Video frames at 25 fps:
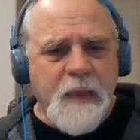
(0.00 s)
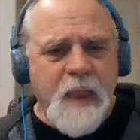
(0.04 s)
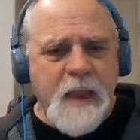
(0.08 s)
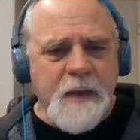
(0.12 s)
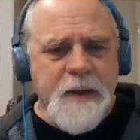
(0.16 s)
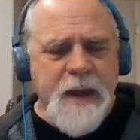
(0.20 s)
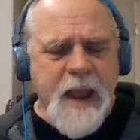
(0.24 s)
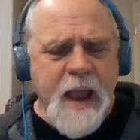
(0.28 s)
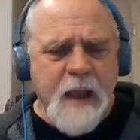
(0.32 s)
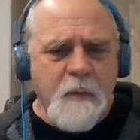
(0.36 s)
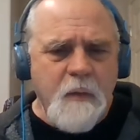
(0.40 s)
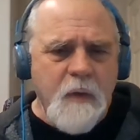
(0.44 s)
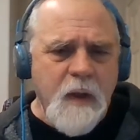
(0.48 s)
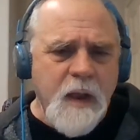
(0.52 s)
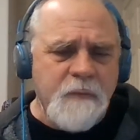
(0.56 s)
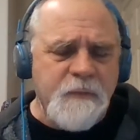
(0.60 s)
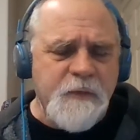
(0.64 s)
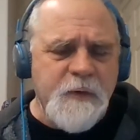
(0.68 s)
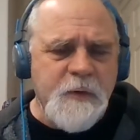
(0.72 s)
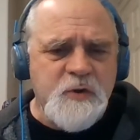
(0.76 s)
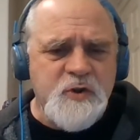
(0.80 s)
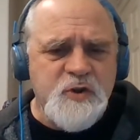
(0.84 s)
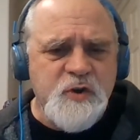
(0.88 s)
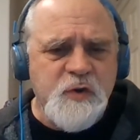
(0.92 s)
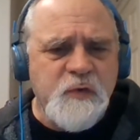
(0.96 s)
Now,
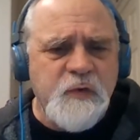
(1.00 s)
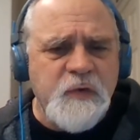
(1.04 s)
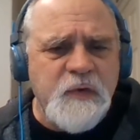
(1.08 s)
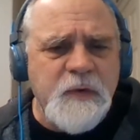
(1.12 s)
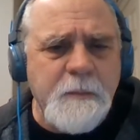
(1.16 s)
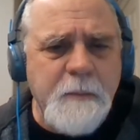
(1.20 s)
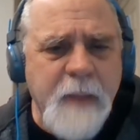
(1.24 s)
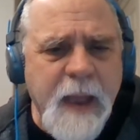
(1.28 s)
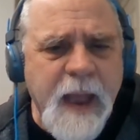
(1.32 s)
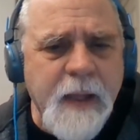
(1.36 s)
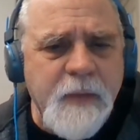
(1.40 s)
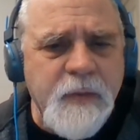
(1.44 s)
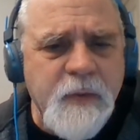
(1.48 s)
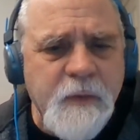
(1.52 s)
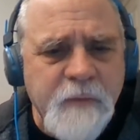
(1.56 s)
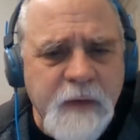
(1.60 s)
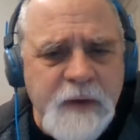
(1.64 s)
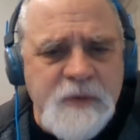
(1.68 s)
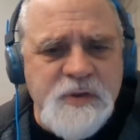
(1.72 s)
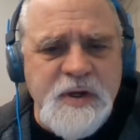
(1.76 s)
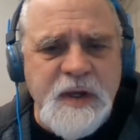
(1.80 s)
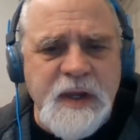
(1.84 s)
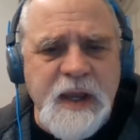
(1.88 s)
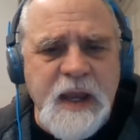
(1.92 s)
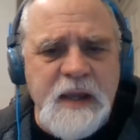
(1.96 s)
if you choose the path of
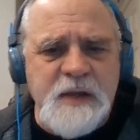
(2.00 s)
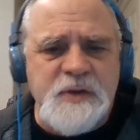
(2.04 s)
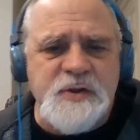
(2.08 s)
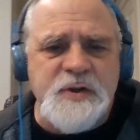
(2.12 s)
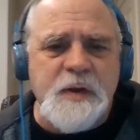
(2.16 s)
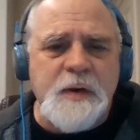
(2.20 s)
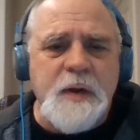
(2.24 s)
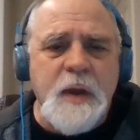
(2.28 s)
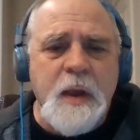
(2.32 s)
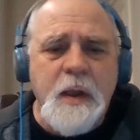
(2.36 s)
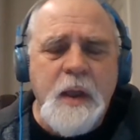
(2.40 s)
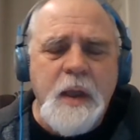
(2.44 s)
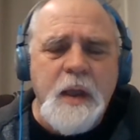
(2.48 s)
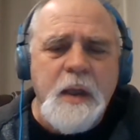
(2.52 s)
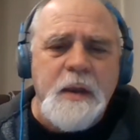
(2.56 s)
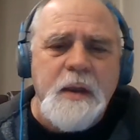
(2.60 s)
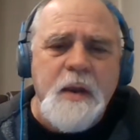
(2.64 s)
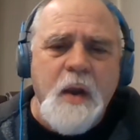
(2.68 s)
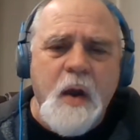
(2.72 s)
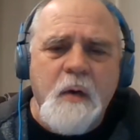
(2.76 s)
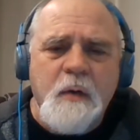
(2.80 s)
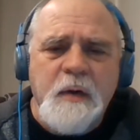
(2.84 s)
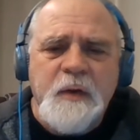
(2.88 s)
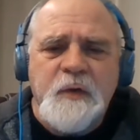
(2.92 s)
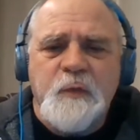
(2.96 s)
education,
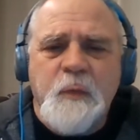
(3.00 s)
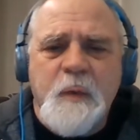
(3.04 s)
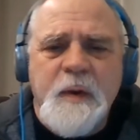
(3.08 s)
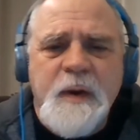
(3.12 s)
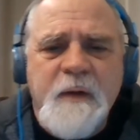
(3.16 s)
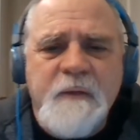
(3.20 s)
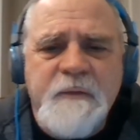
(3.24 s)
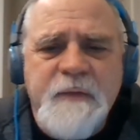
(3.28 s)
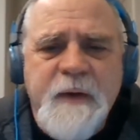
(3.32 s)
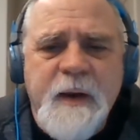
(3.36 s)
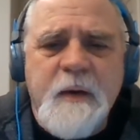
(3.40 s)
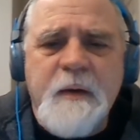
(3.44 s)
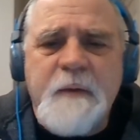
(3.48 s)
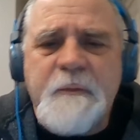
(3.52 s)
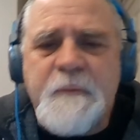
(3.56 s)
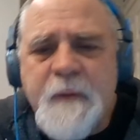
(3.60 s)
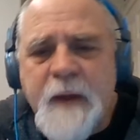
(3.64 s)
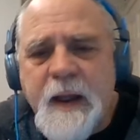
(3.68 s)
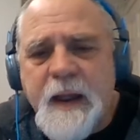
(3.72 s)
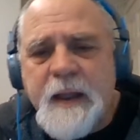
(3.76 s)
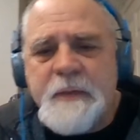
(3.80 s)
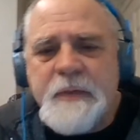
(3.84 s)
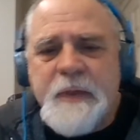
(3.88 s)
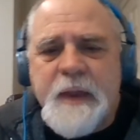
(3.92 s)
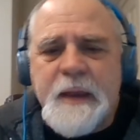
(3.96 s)
you always want to
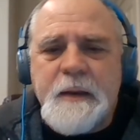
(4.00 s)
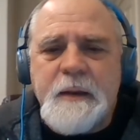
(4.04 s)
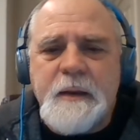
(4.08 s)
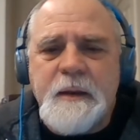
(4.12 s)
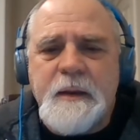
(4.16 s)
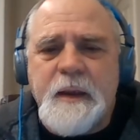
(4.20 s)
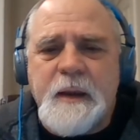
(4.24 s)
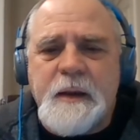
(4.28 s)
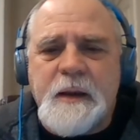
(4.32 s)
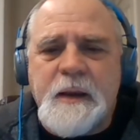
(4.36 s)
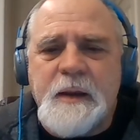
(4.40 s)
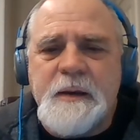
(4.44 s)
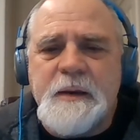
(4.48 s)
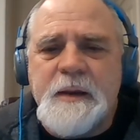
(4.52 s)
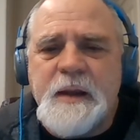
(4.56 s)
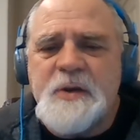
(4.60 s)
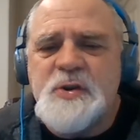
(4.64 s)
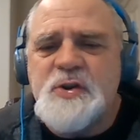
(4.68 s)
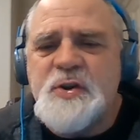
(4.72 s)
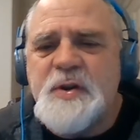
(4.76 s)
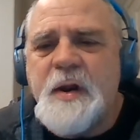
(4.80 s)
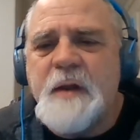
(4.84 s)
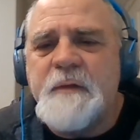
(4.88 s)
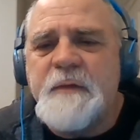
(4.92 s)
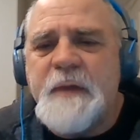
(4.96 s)
verify that the
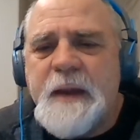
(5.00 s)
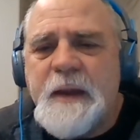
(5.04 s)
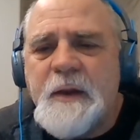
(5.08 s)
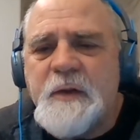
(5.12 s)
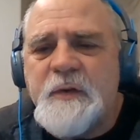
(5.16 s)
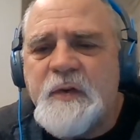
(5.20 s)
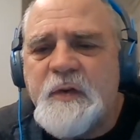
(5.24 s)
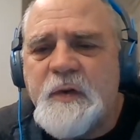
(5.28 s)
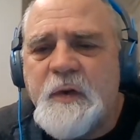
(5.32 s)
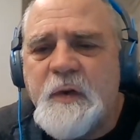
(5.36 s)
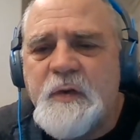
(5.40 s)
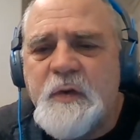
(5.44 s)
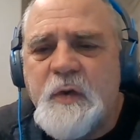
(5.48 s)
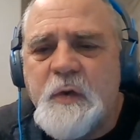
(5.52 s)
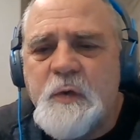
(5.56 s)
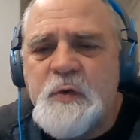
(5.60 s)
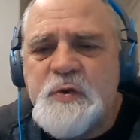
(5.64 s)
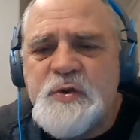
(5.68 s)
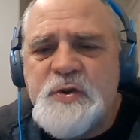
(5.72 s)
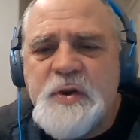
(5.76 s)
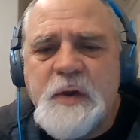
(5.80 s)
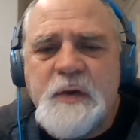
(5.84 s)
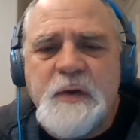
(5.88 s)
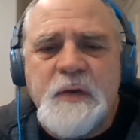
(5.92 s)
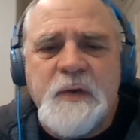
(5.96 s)
condition of the
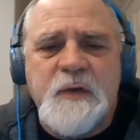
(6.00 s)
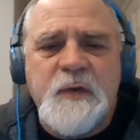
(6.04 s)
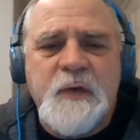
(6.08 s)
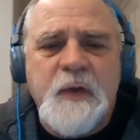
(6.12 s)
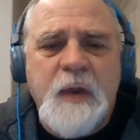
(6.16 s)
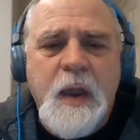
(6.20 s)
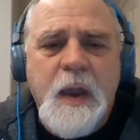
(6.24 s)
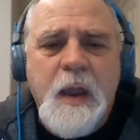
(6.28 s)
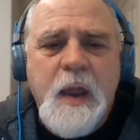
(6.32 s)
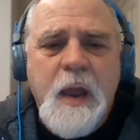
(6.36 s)
institution's